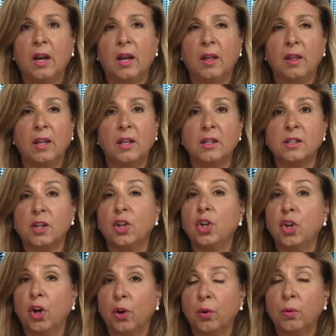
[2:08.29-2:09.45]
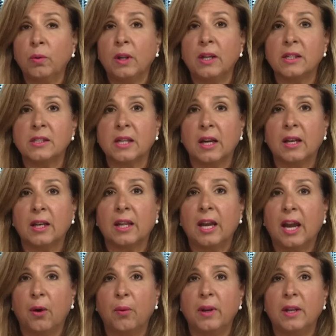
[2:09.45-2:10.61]
Uh, it is unknown exactly
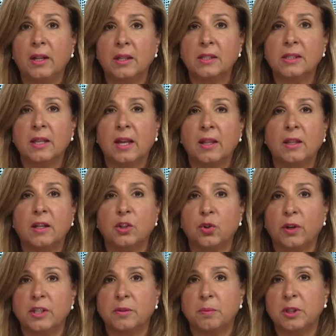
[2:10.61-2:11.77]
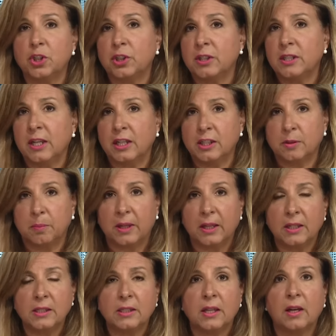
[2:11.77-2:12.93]
how it is that the transmission takes
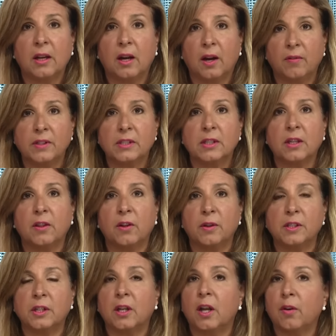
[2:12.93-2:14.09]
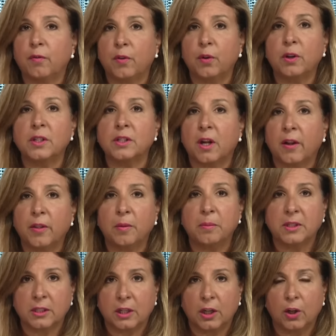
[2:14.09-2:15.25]
place, and obviously there is a lot of focus on the
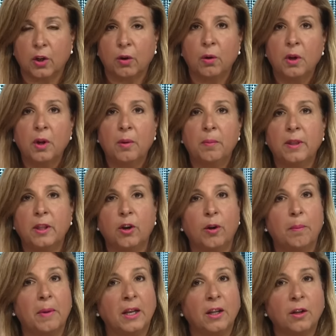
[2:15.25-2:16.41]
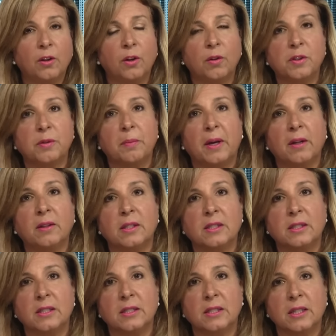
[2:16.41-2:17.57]
mosquito, but there are many unknowns about
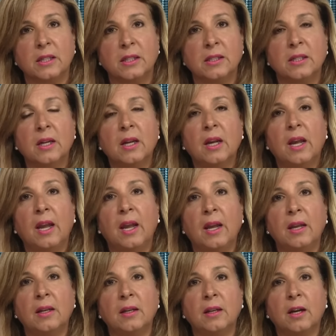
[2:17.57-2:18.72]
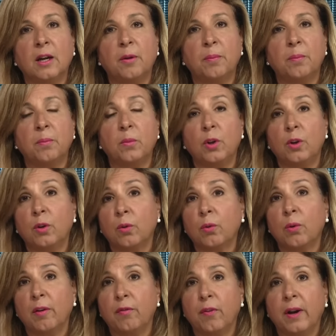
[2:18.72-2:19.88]
this disease. And, um, you know,
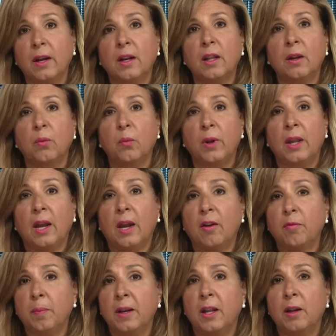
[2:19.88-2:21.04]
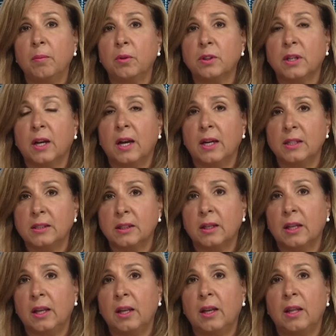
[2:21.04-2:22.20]
quite frankly, we have been able to
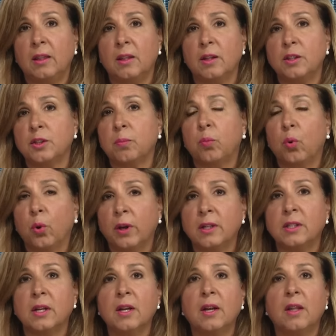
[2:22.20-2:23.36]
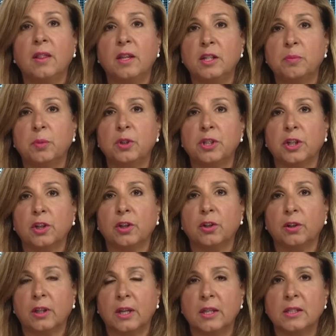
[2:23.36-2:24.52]
isolate at this point these
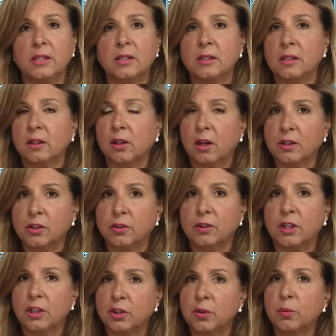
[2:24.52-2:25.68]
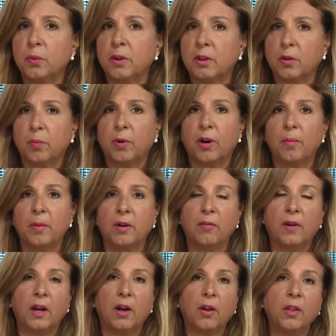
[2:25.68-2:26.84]
particular cases in consultation with the Department
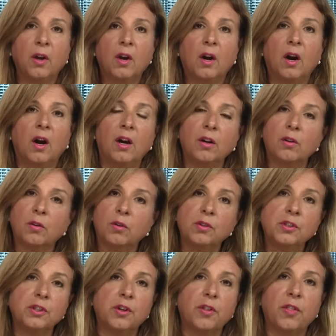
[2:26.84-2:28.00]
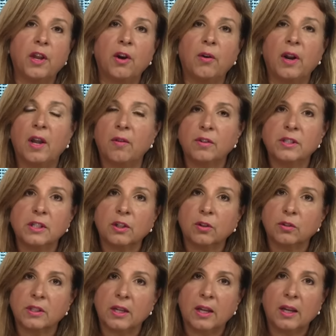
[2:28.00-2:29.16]
of Health. Our crews are there every
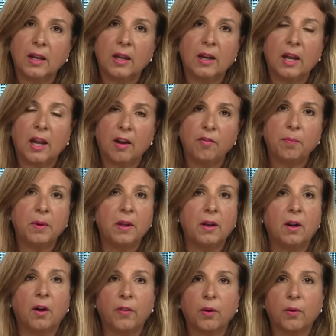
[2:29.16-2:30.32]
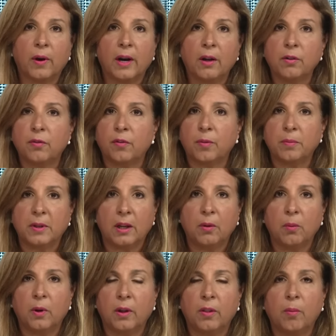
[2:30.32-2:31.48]
single day and have been on the ground from day
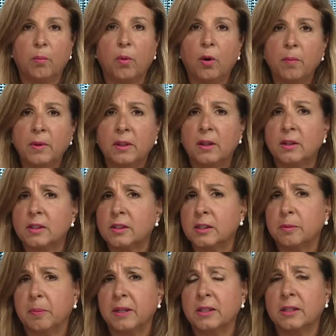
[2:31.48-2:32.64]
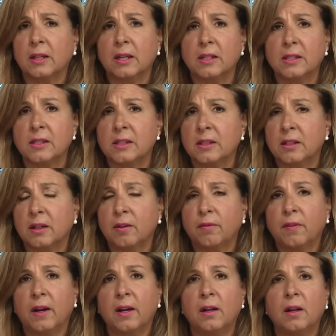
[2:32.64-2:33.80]
one. The moment that a suspected case is
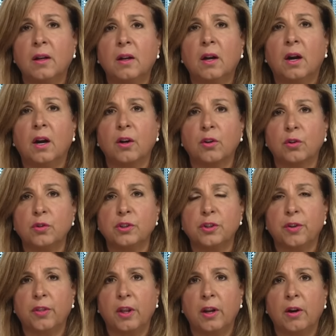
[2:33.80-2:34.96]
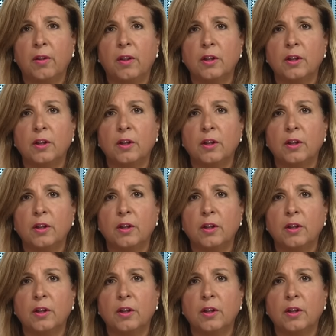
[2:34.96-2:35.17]
identified, our crews are there.